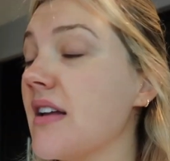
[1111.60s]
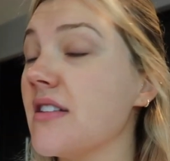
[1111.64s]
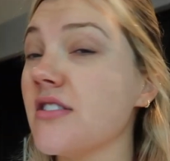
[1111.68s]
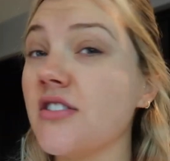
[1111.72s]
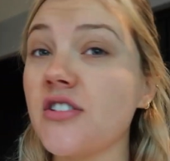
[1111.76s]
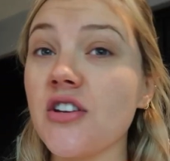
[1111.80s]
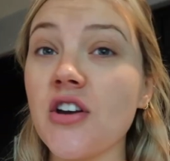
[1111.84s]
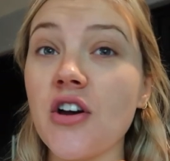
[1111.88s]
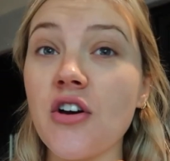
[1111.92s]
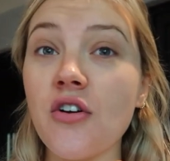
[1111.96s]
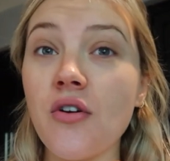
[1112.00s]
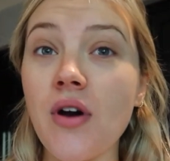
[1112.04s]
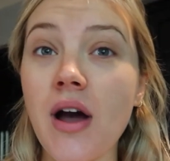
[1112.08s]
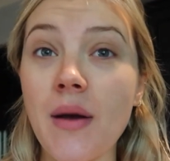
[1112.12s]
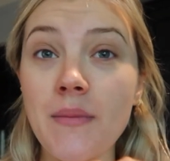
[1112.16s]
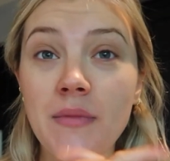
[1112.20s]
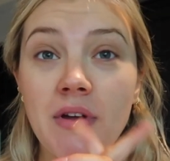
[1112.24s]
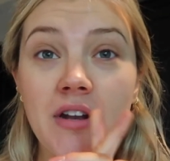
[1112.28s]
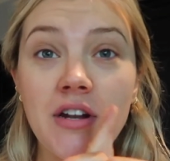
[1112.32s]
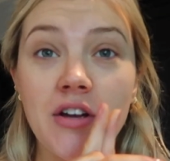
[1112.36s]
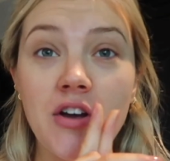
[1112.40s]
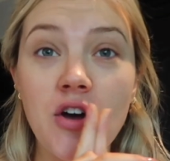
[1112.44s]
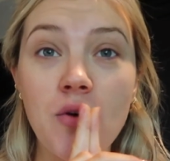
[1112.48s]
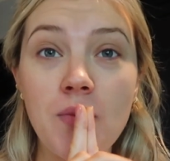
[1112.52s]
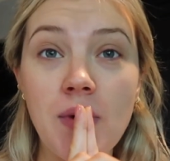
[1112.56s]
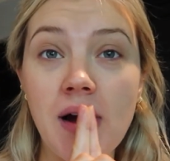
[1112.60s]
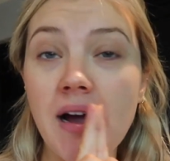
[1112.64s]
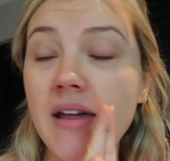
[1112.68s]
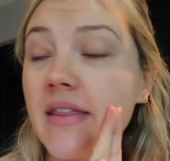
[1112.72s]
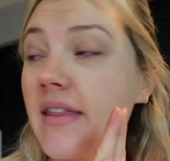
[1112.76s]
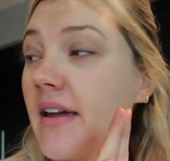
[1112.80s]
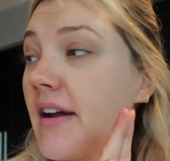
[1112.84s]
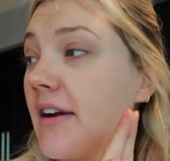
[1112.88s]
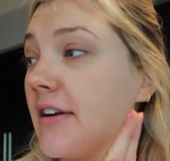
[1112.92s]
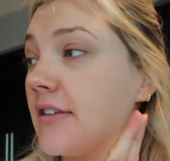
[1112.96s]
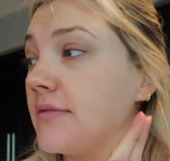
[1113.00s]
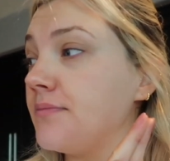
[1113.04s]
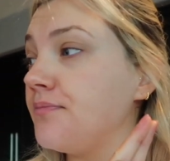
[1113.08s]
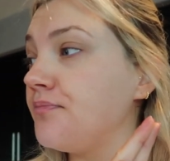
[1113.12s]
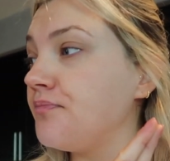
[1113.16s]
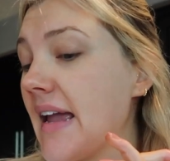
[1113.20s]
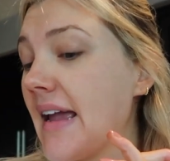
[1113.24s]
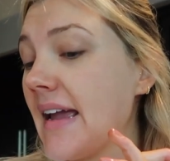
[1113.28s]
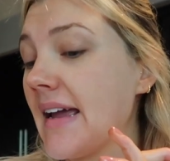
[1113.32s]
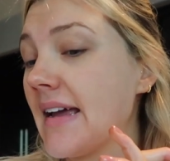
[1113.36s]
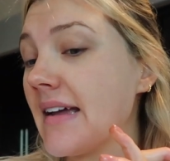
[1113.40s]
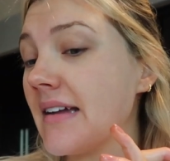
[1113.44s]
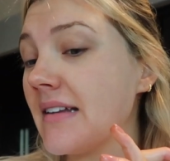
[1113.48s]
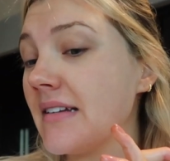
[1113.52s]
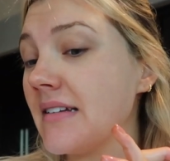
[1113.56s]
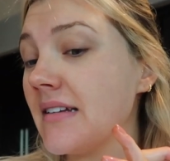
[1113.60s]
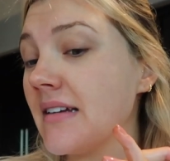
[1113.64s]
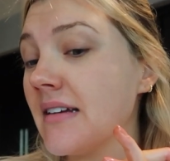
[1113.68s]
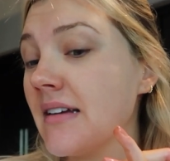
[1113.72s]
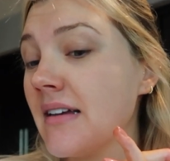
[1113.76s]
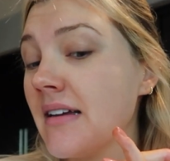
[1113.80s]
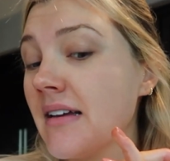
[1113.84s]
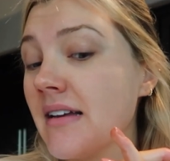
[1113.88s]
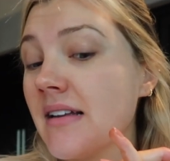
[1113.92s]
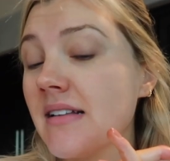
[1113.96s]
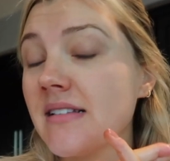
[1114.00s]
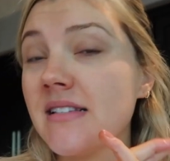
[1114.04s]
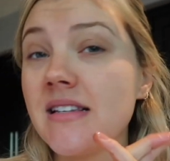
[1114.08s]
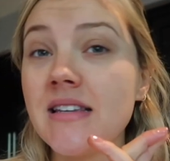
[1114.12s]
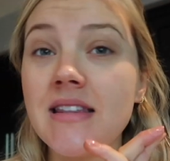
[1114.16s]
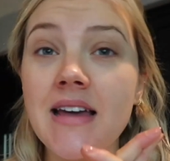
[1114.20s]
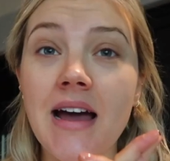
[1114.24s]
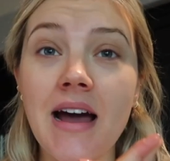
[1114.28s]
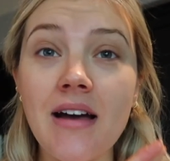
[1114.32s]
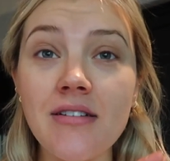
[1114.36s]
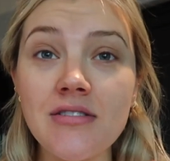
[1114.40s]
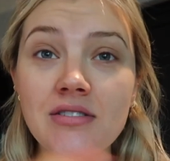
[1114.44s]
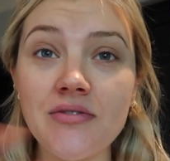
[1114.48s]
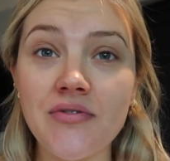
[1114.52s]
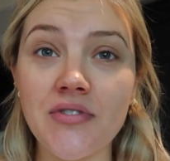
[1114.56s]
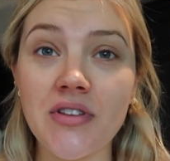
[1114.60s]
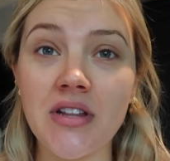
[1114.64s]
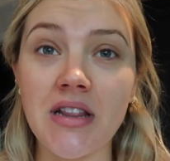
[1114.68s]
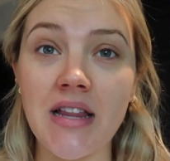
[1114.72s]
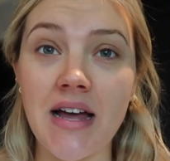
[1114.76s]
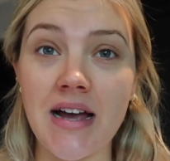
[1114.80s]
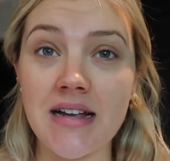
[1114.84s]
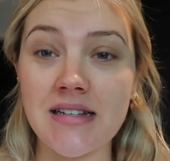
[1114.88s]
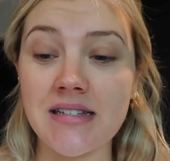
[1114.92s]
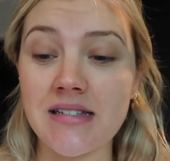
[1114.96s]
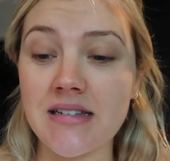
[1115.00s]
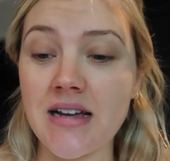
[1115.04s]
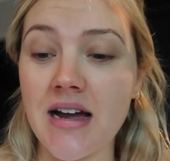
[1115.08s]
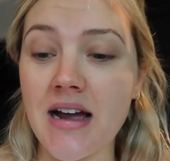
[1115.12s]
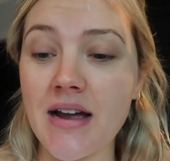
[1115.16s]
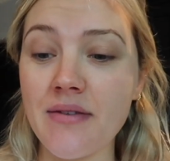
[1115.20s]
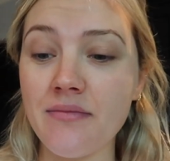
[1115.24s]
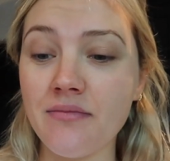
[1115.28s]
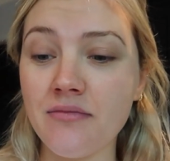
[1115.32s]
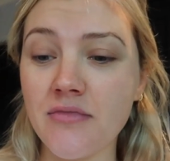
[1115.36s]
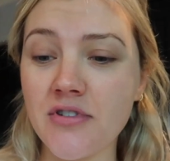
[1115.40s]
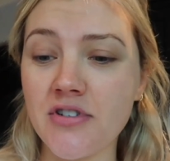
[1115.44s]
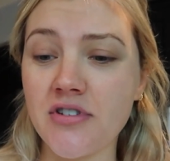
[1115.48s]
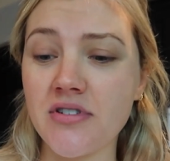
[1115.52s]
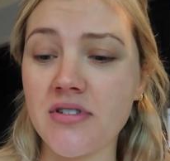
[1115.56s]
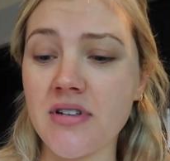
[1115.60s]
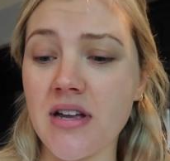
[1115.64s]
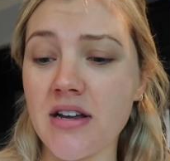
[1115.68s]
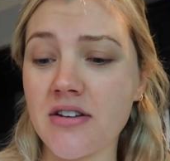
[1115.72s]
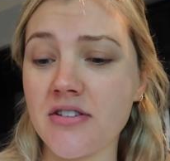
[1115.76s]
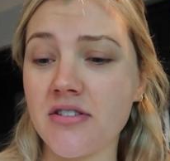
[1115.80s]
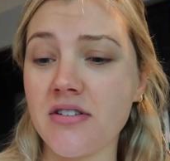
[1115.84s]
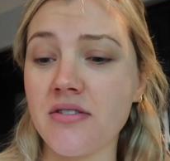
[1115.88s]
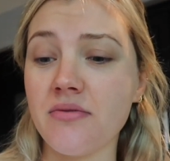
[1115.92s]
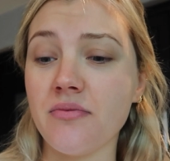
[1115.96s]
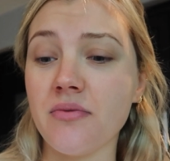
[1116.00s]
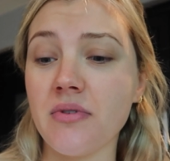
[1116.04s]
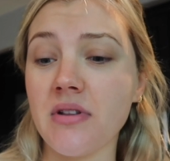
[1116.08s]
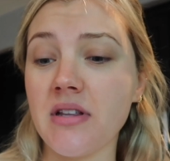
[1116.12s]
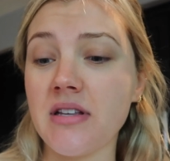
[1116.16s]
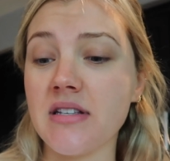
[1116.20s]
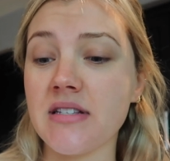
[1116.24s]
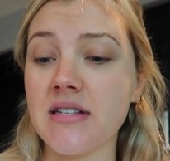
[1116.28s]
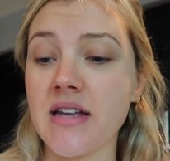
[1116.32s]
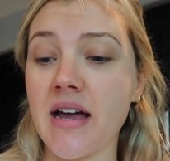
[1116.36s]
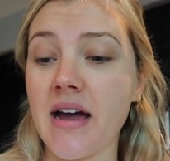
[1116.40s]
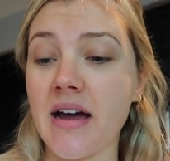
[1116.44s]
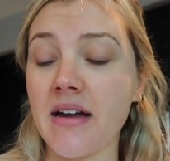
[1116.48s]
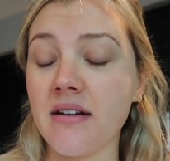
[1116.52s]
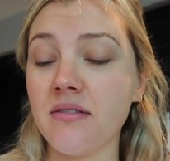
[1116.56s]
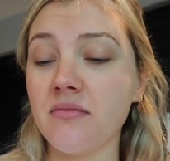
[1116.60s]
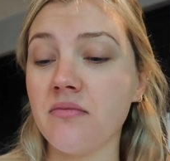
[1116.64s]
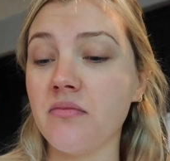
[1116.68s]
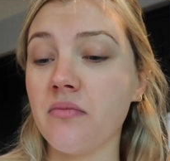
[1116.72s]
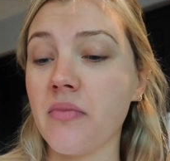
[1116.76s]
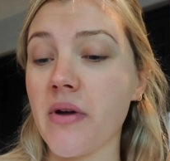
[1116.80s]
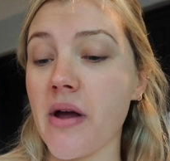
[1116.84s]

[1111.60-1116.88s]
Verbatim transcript: And so I'm gonna go by there and see the house for the last time, which is actually really sad,